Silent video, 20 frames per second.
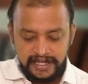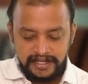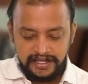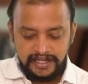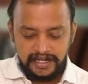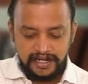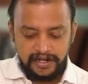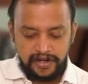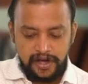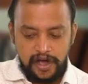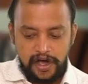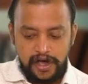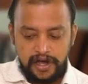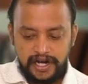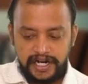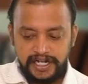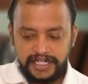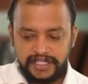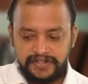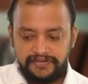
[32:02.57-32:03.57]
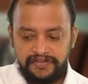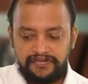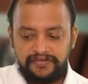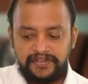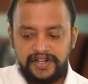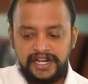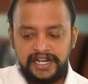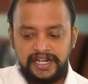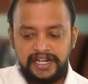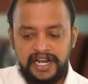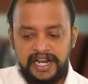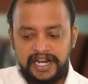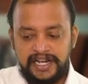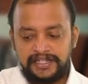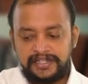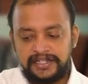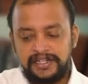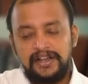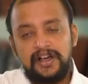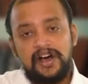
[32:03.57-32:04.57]
then August 15
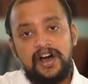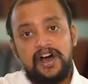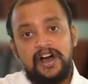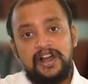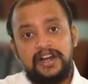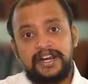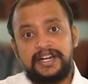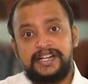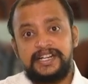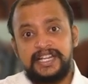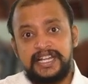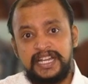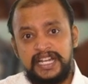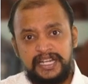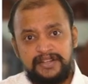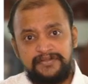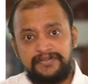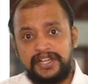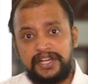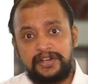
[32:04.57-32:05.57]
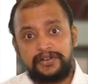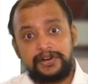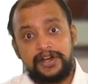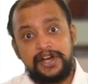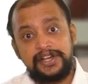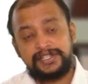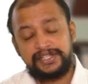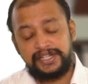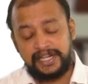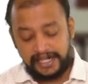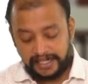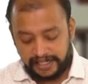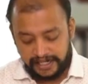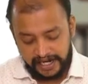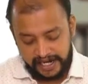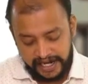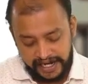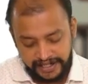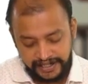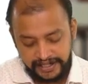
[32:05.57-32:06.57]
days, already we cross
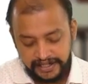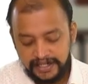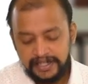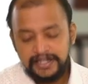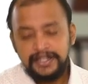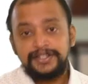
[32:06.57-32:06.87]
90 days.